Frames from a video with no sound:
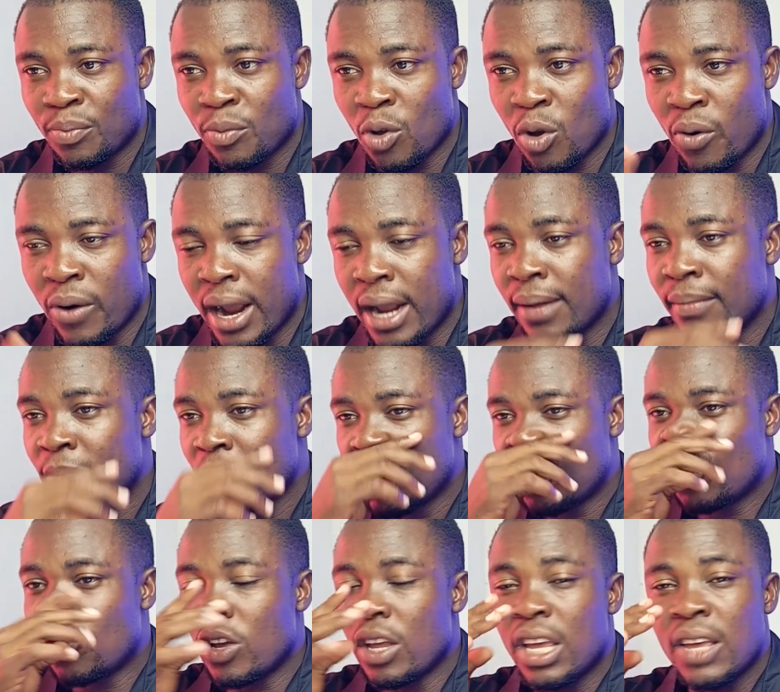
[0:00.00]
All right,
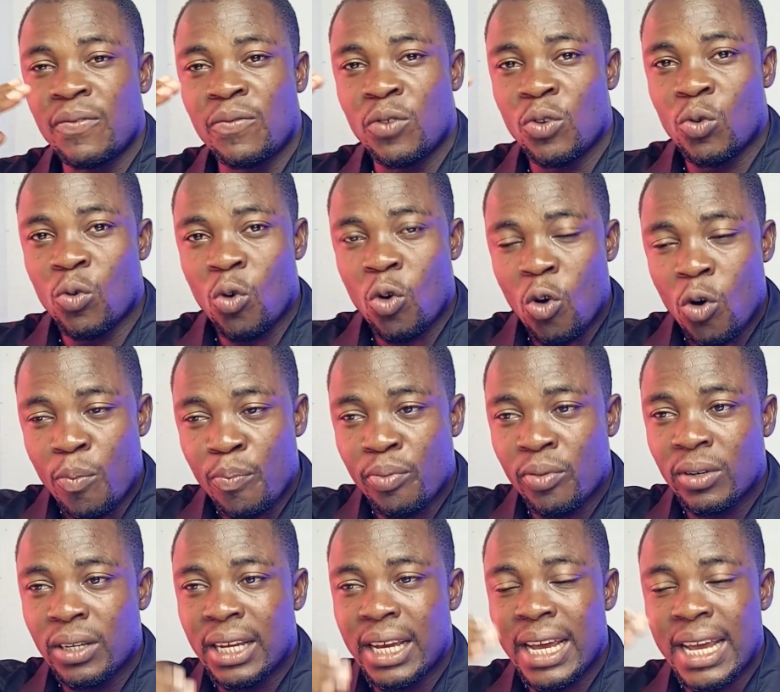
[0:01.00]
so if you
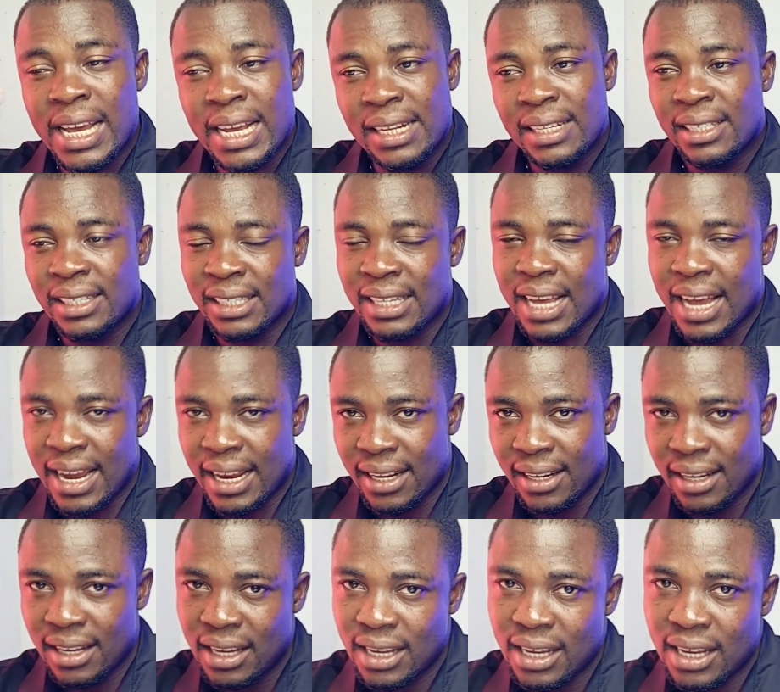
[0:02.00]
open
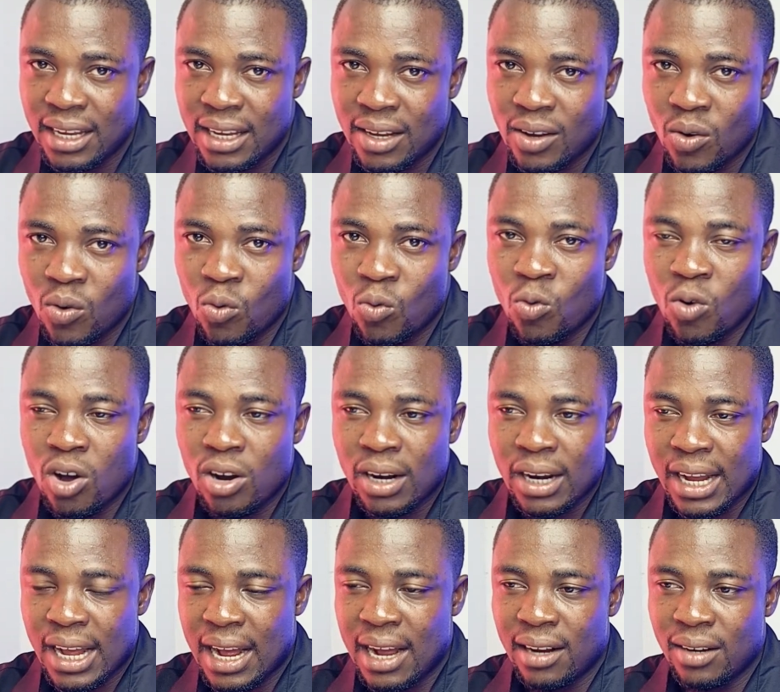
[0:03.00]
inside one
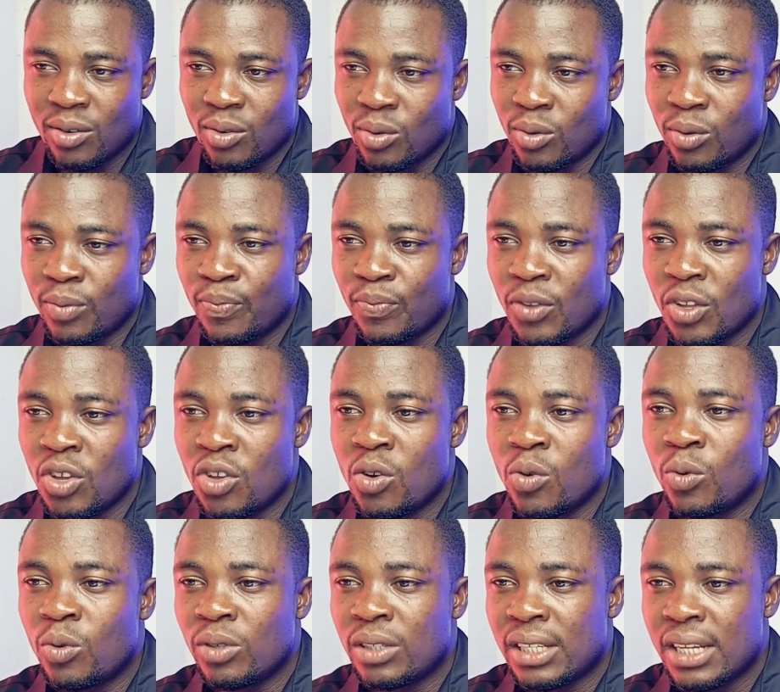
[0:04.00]
candle, you
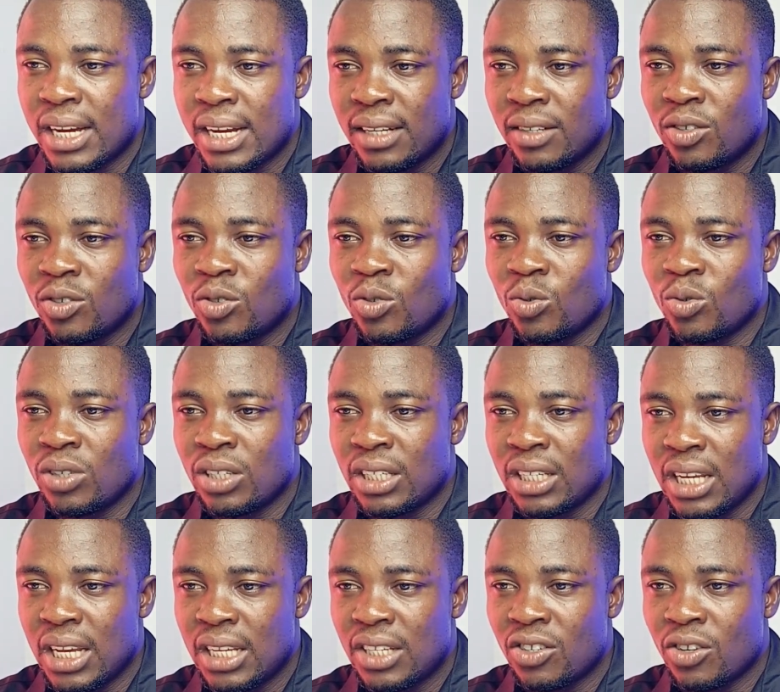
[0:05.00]
will tend to
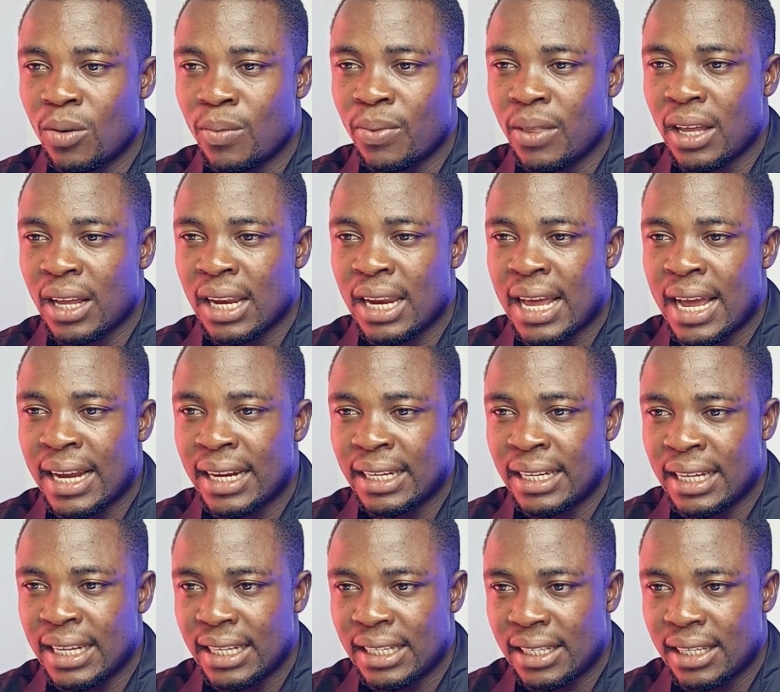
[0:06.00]
see something like
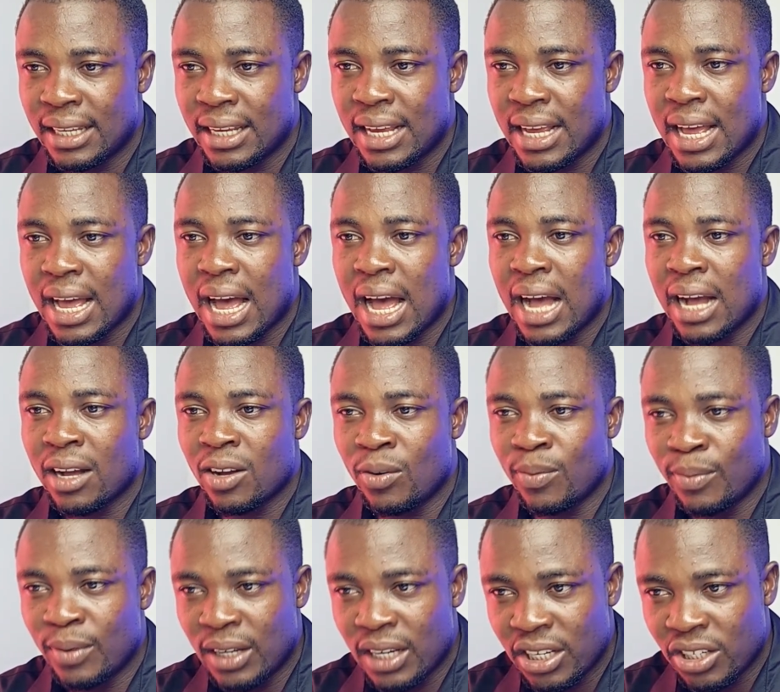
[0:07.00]
this
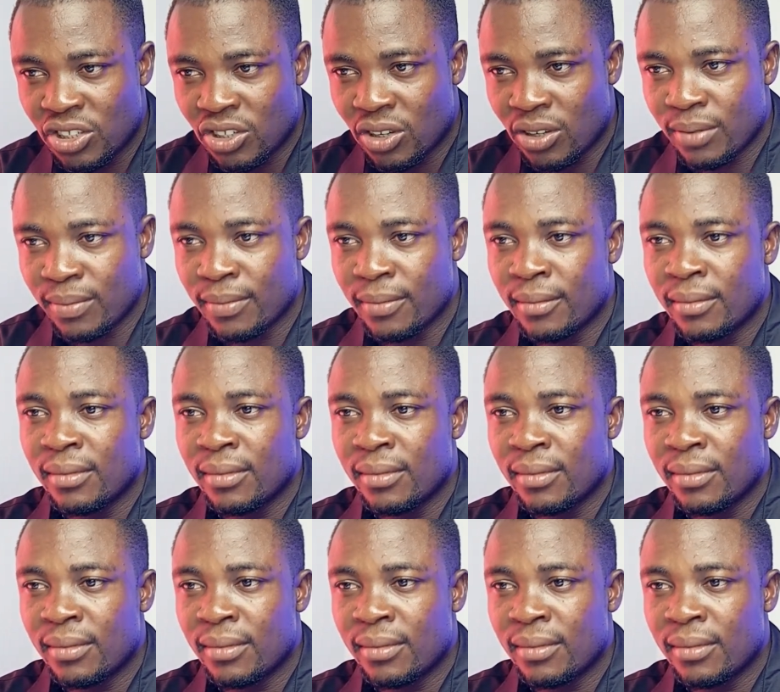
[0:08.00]
accumulation.